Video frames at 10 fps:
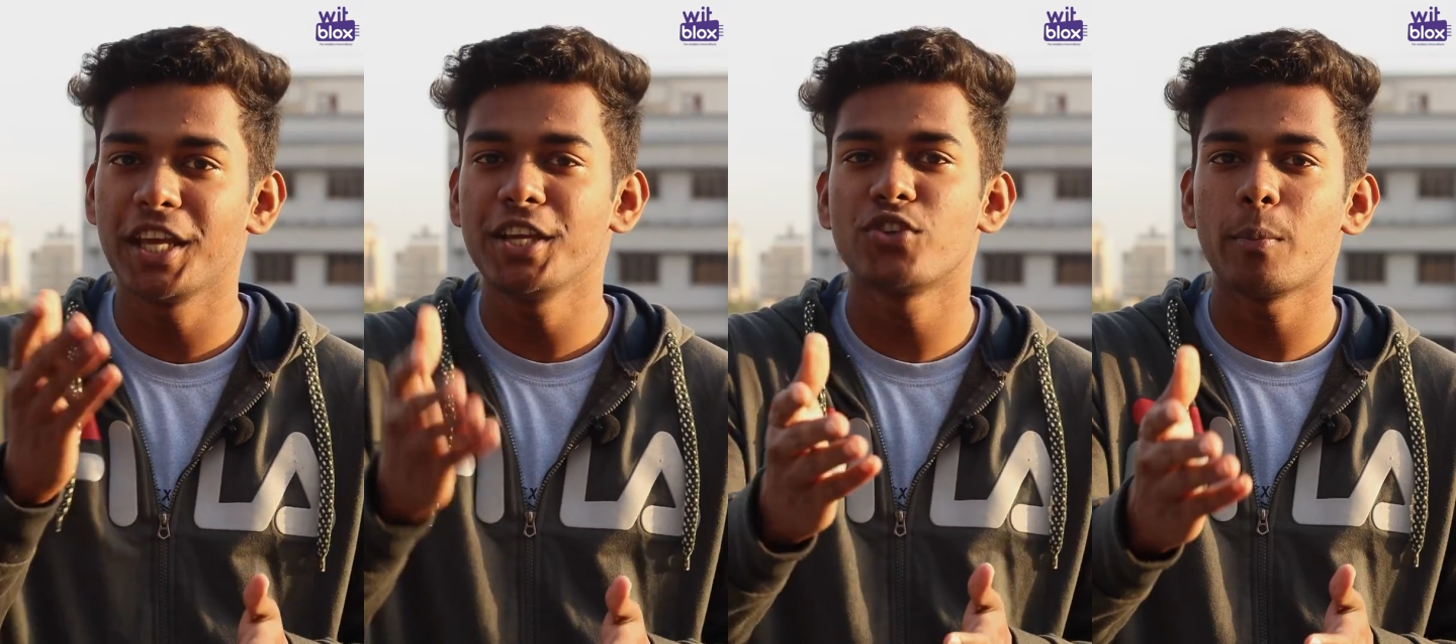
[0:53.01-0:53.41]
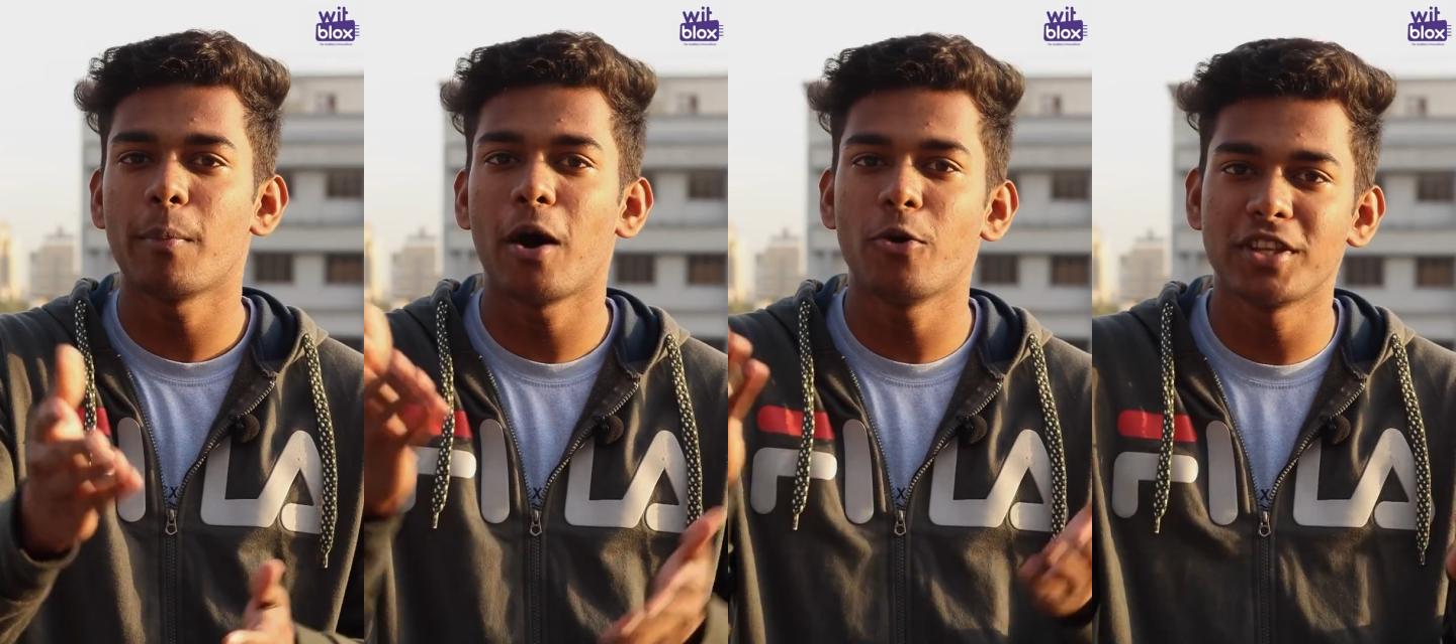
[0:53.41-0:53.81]
teach them
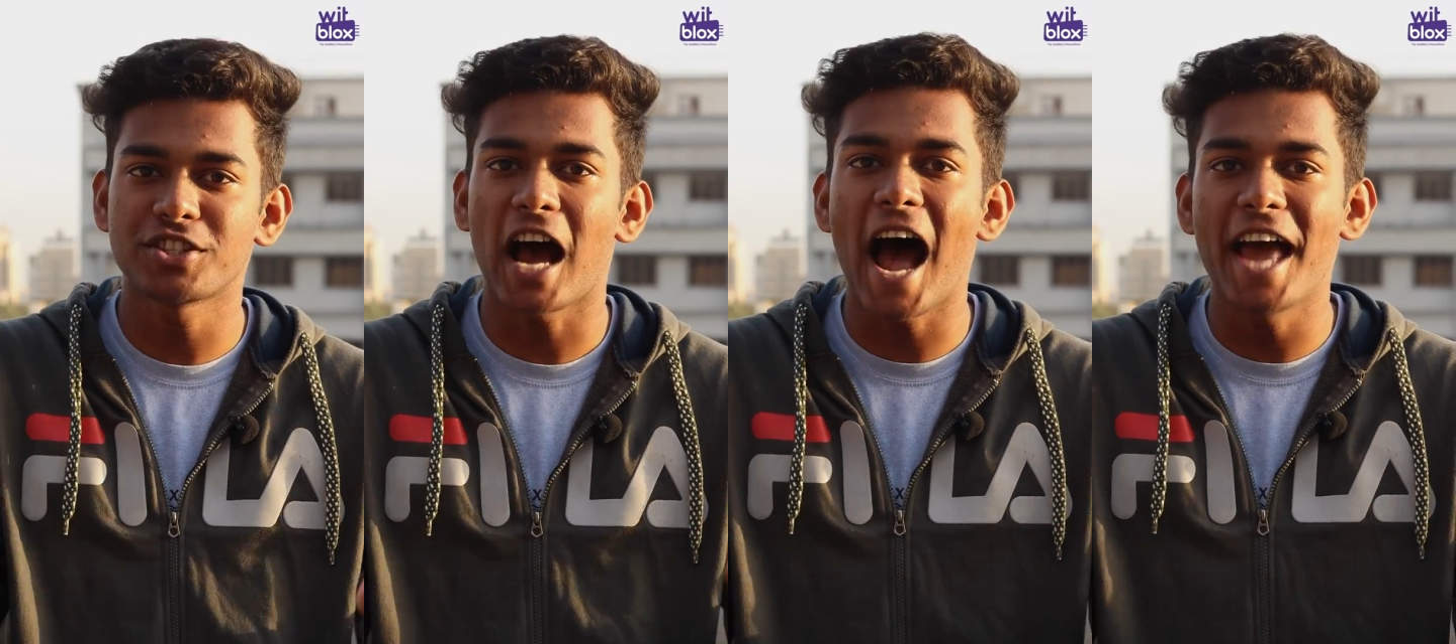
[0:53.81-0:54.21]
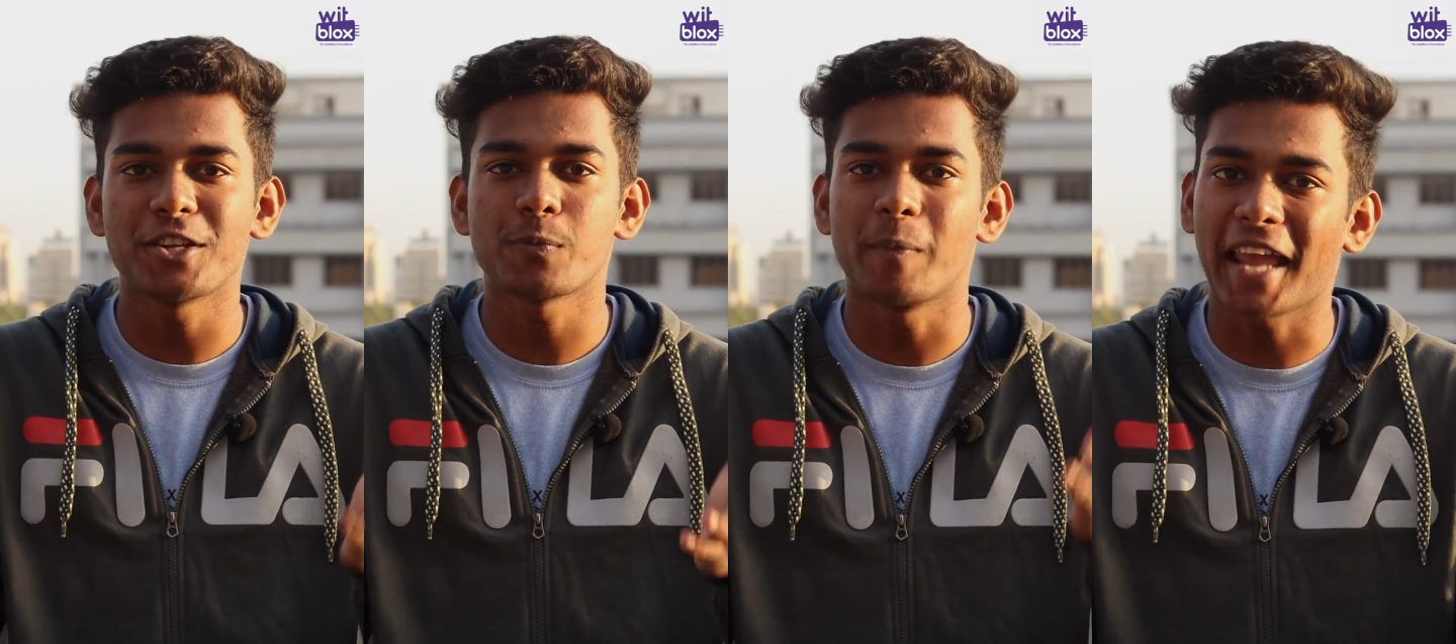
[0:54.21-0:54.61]
about this
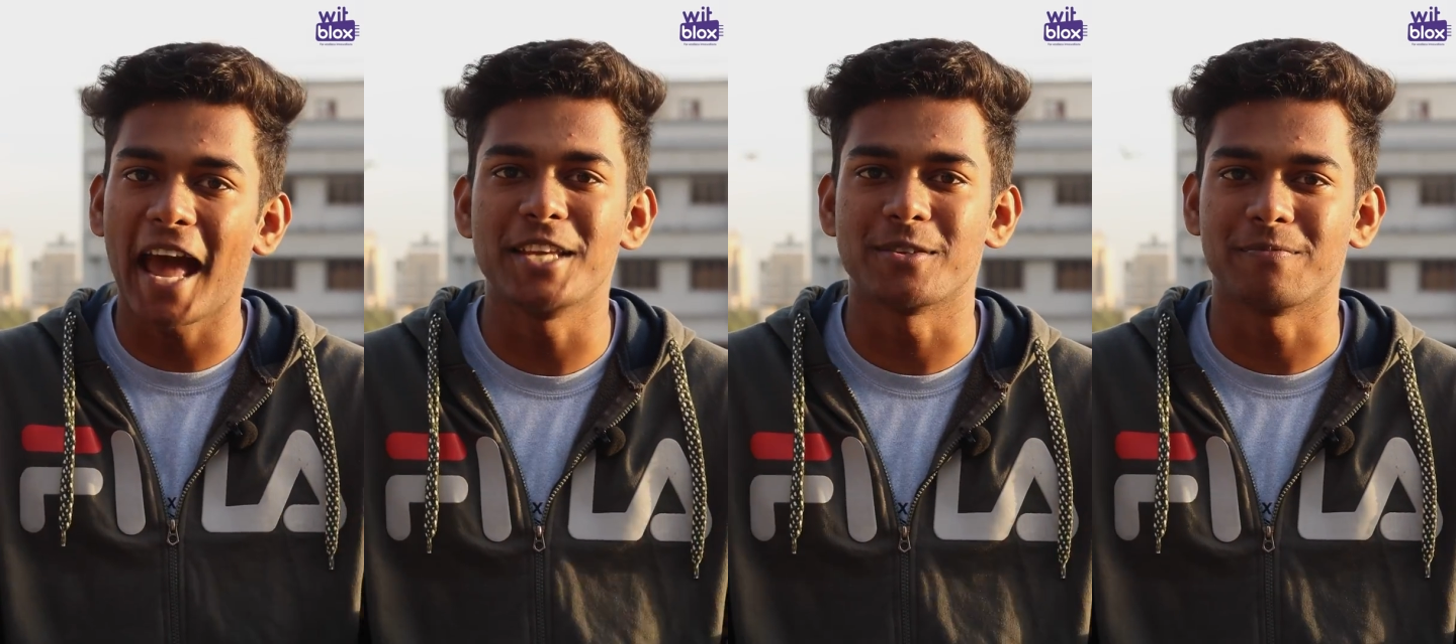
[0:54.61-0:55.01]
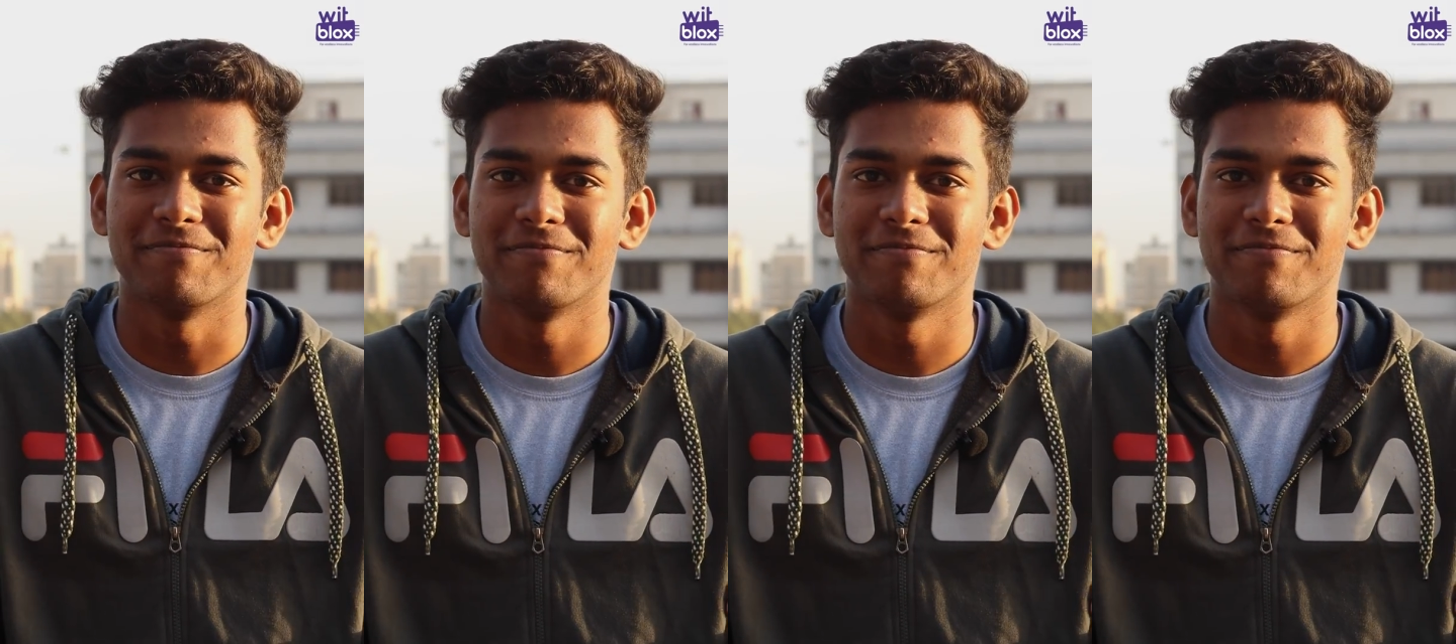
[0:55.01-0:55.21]
iris mechanism.